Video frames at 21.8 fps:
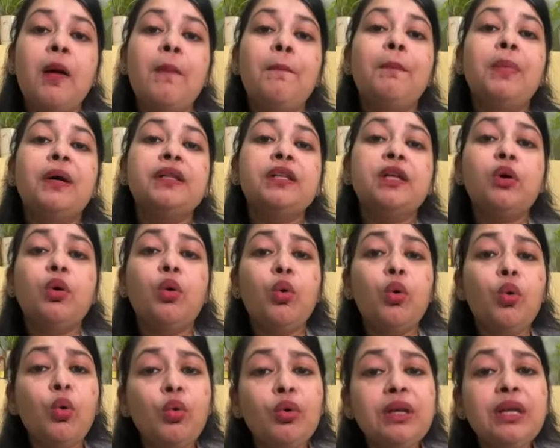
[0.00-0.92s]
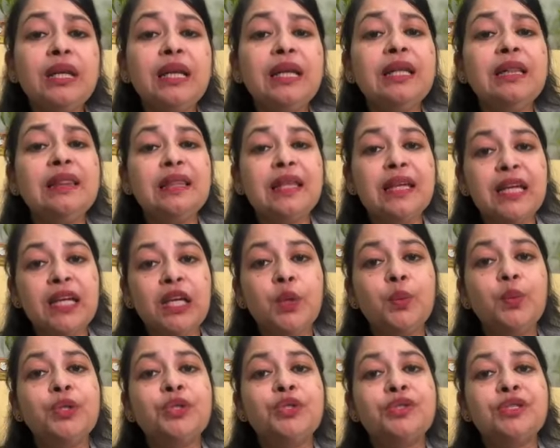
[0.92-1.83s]
But the only
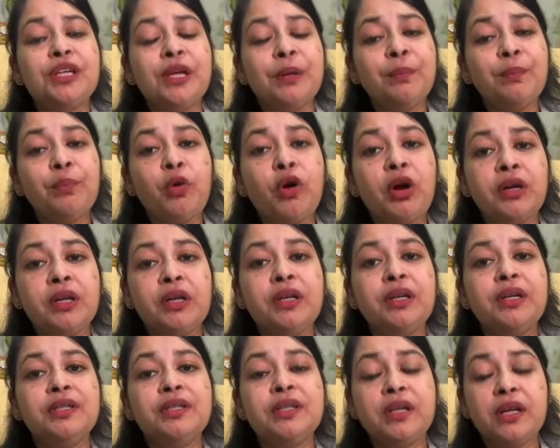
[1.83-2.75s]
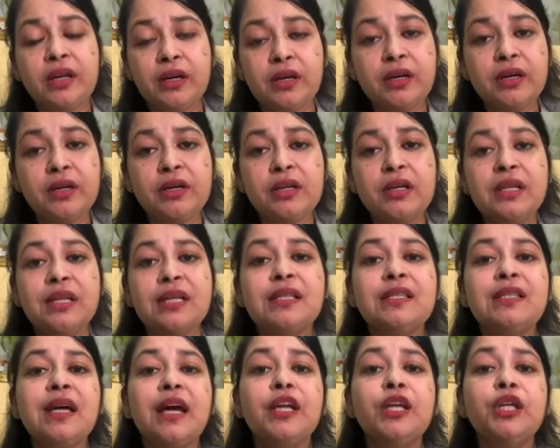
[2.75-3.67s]
thing which is important is here
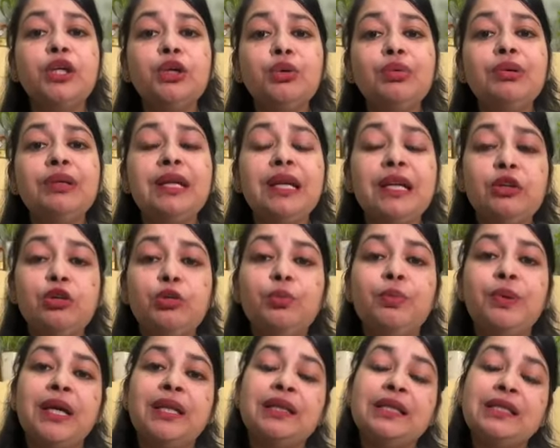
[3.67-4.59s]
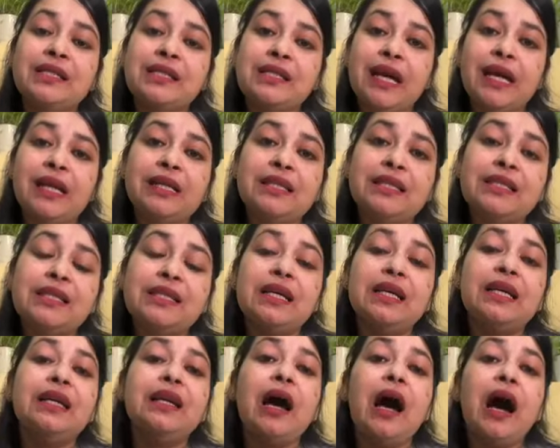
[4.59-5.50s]
is that you need to break the silence
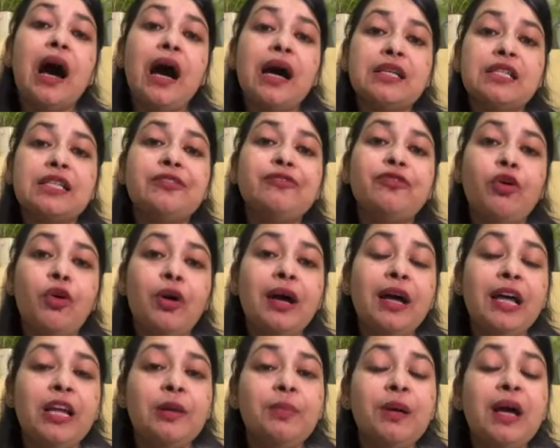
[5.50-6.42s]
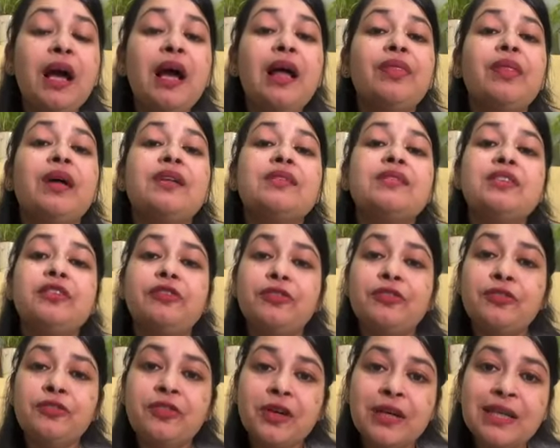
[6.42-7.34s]
and ask for help. That is the
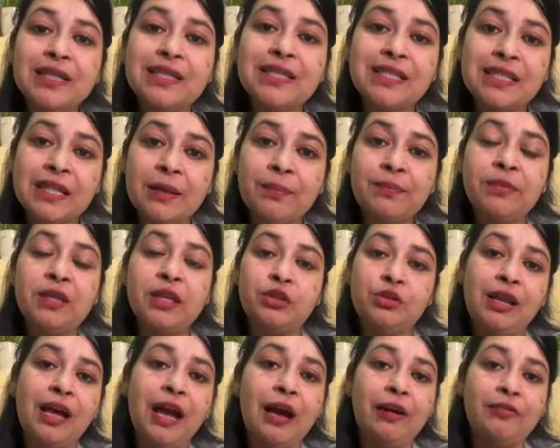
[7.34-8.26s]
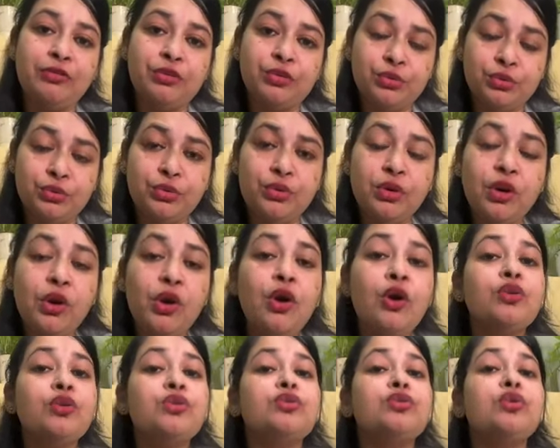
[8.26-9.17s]
first step that you'll have to do.
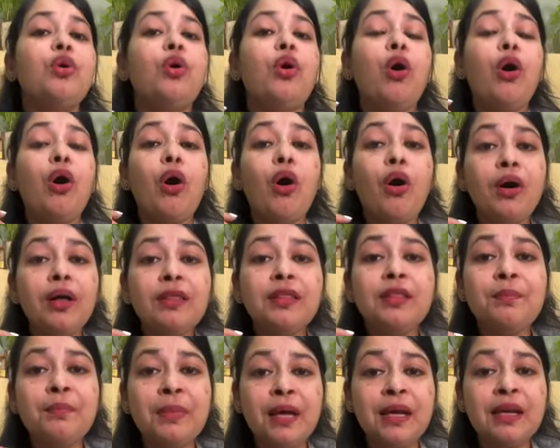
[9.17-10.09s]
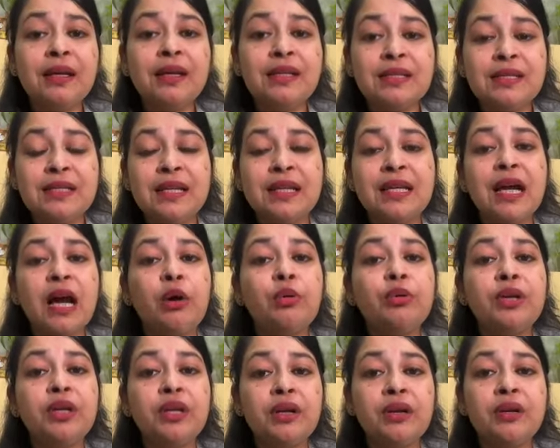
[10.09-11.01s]
So all the men listening
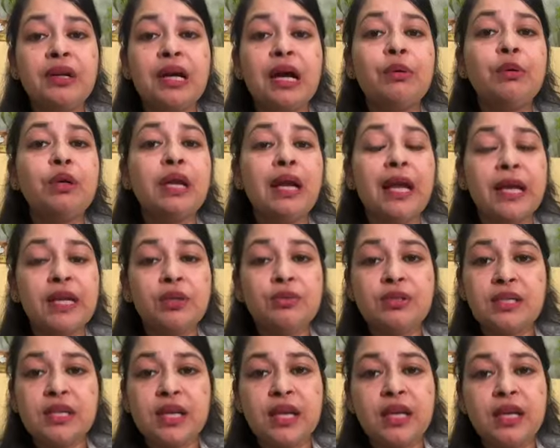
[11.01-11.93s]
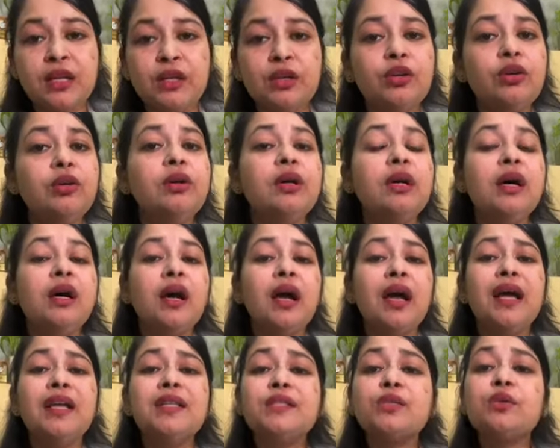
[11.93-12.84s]
out here, I would like to say, you know,
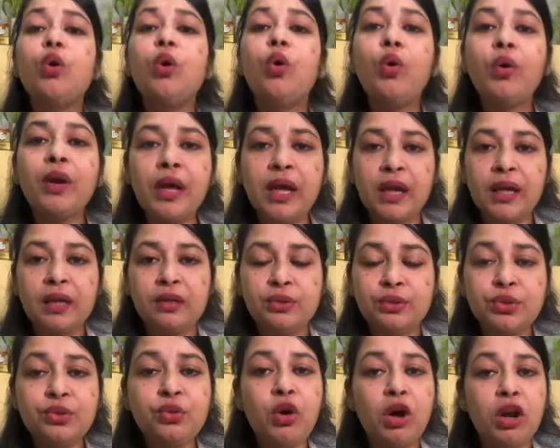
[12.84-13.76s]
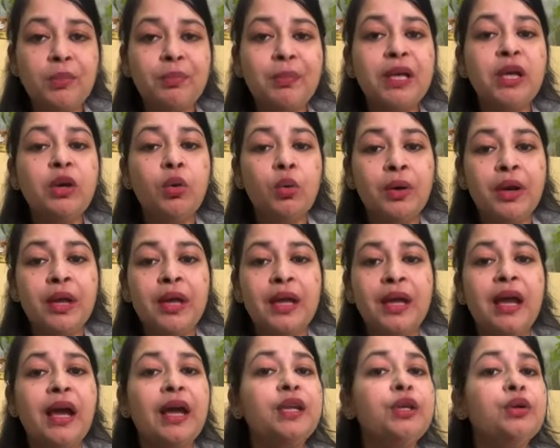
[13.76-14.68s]
it's okay to not be
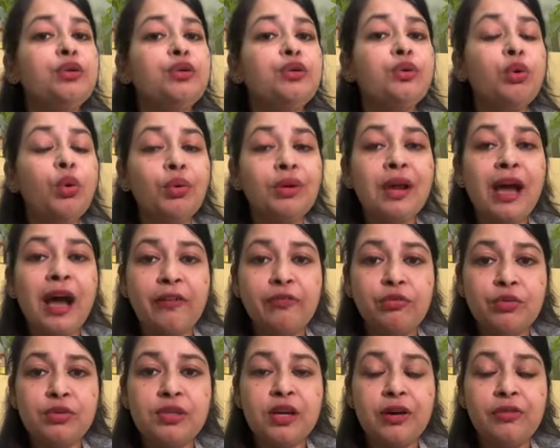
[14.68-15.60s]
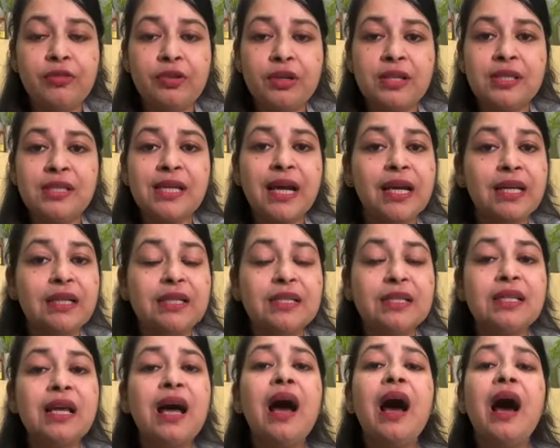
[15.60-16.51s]
okay, and you don't have to suffer in
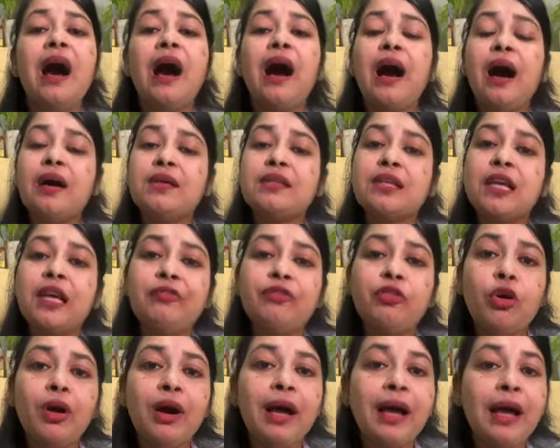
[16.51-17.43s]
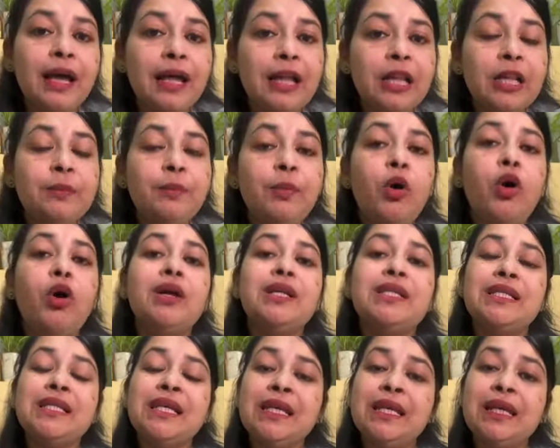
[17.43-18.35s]
silence. Asking for help or
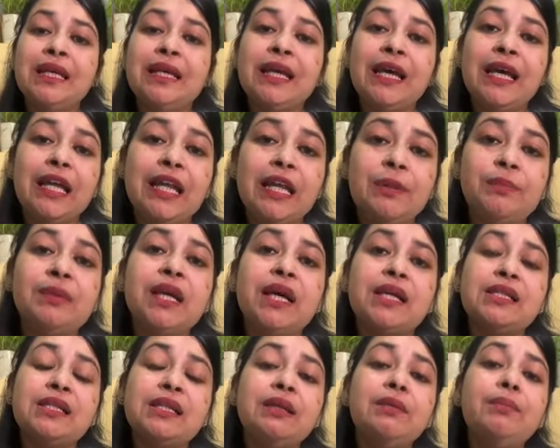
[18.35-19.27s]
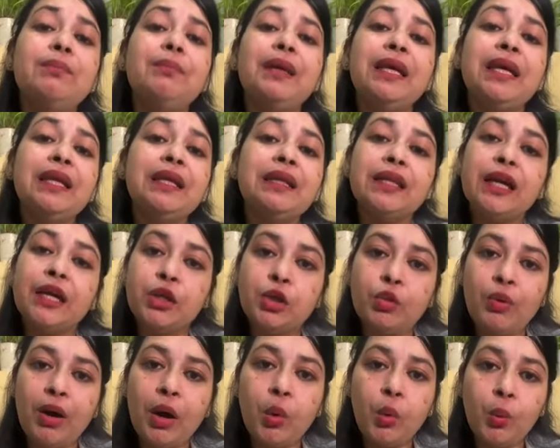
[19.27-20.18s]
seeking help doesn't mean
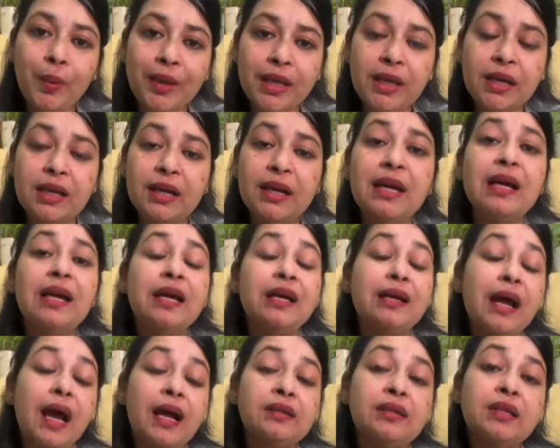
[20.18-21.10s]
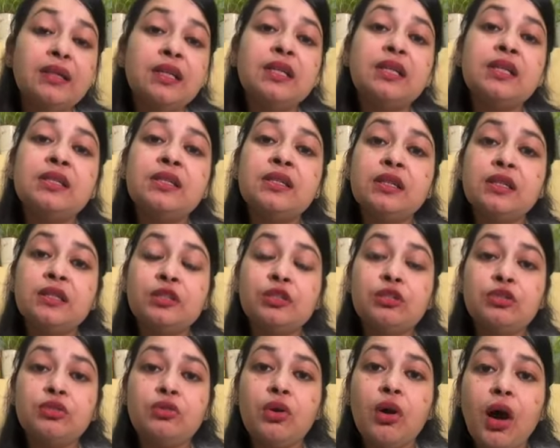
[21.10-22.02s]
that you are weak. Rather, it is the
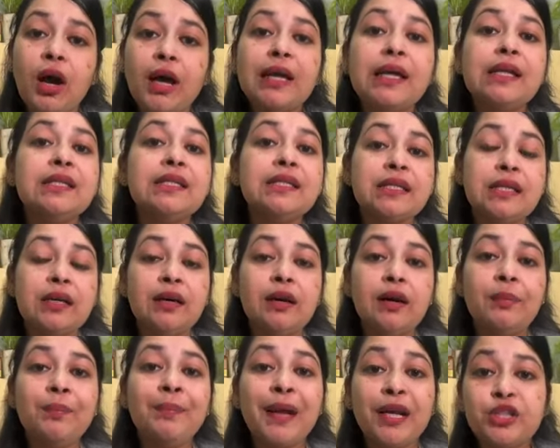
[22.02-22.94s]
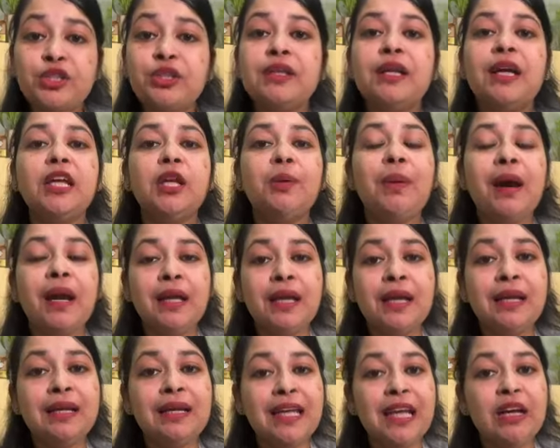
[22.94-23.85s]
strongest measure anybody
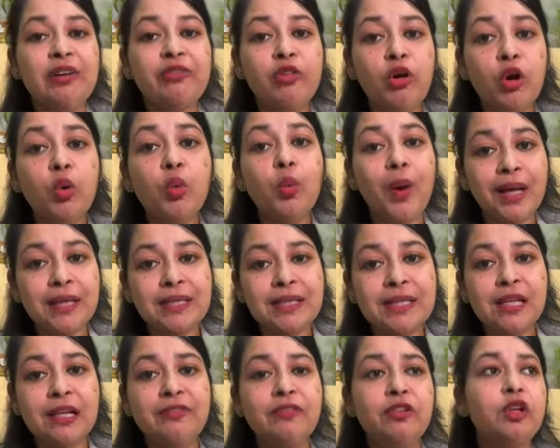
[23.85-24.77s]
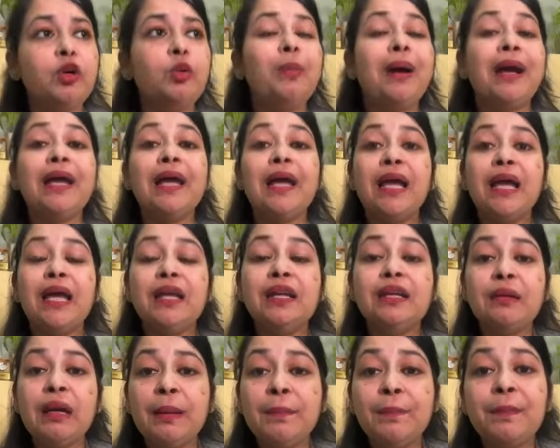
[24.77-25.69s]
can take for oneself, you know, by
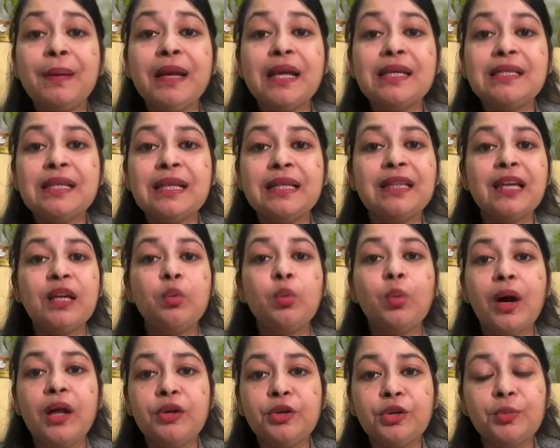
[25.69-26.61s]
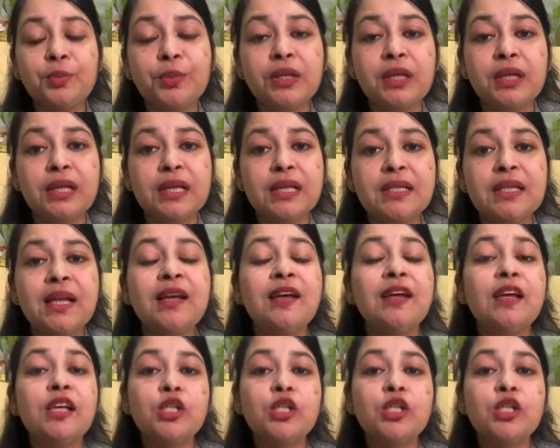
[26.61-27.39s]
embracing their vulnerabilities.